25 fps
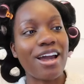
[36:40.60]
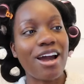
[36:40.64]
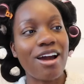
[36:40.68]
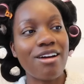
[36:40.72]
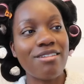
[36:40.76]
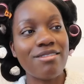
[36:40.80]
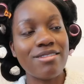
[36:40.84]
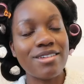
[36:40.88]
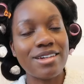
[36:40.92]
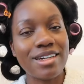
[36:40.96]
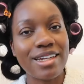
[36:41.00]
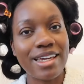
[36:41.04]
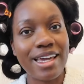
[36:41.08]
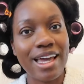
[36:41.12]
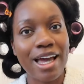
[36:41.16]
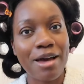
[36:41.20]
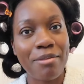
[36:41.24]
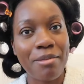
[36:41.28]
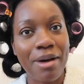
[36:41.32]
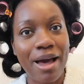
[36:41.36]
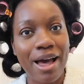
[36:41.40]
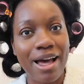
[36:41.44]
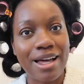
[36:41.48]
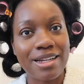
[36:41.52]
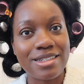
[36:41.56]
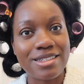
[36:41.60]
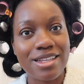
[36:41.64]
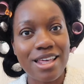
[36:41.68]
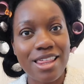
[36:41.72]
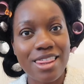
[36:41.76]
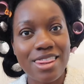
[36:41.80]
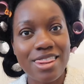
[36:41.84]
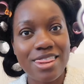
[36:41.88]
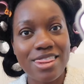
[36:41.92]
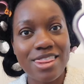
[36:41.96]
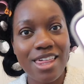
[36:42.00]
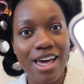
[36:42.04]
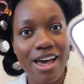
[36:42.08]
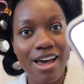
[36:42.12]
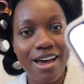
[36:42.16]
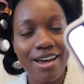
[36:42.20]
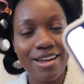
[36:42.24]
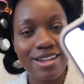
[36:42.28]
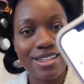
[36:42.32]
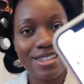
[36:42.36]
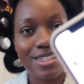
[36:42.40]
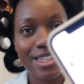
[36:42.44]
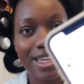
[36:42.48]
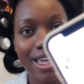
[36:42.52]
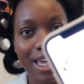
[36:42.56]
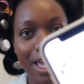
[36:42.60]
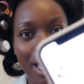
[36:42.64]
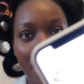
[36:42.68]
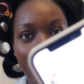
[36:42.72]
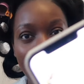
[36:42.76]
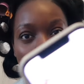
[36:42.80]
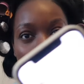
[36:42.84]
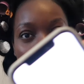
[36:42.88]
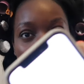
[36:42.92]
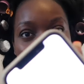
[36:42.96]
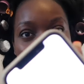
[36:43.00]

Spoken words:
currently am at 30.2,